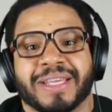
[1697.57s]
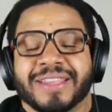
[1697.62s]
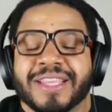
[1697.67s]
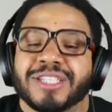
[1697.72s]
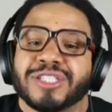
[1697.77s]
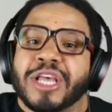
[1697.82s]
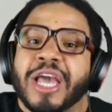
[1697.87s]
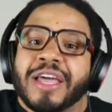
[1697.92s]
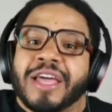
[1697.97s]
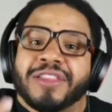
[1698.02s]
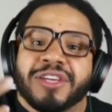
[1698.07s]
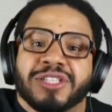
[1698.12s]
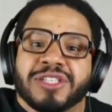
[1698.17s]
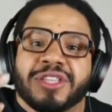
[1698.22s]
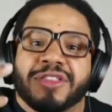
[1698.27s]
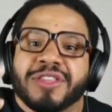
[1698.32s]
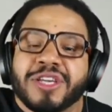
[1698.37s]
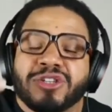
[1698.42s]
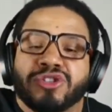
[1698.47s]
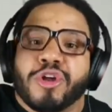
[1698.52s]
This, these,
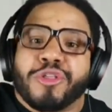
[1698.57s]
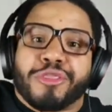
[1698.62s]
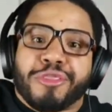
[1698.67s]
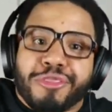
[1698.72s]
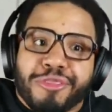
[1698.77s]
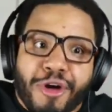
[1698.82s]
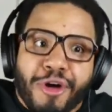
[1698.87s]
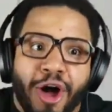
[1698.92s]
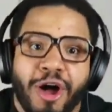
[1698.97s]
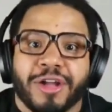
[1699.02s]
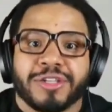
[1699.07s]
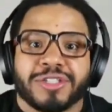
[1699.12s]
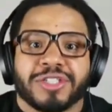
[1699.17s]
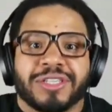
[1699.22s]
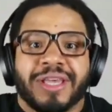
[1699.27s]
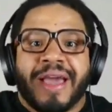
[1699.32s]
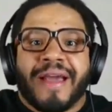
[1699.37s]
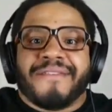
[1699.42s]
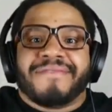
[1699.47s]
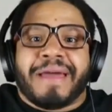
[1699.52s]
these are thoughts
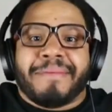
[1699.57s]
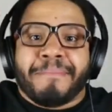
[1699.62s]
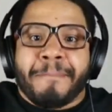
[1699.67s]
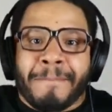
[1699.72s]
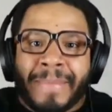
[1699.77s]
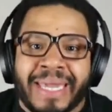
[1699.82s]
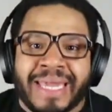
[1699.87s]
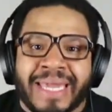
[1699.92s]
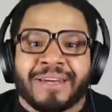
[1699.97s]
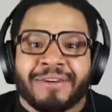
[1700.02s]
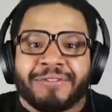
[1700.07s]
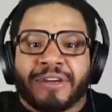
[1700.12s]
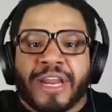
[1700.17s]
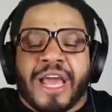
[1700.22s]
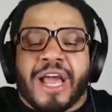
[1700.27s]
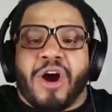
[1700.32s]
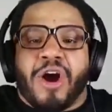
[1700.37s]
that men